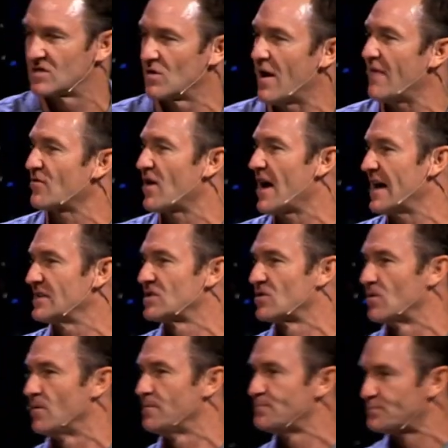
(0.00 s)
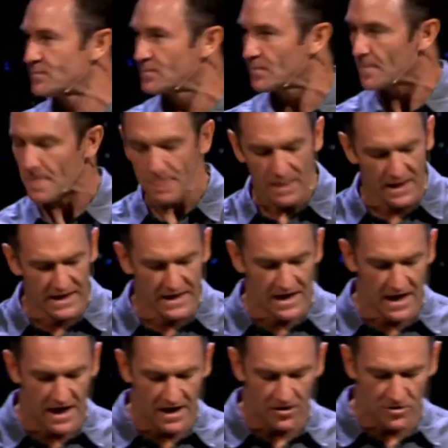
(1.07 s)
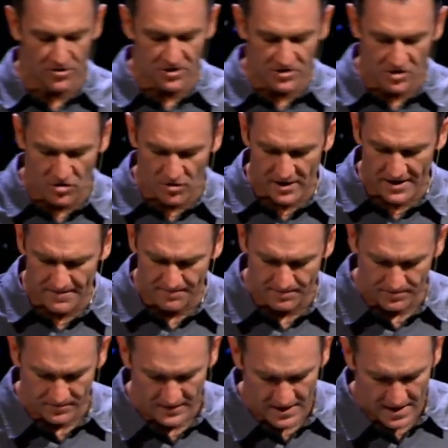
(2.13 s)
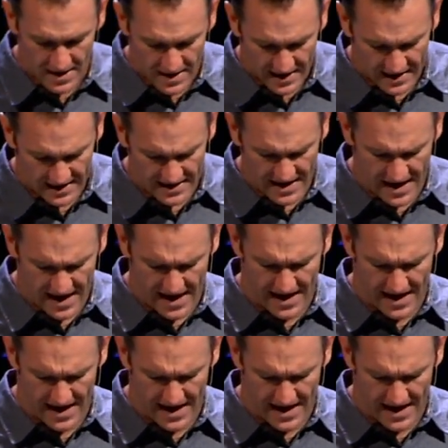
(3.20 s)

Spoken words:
So after high school, he earned a degree in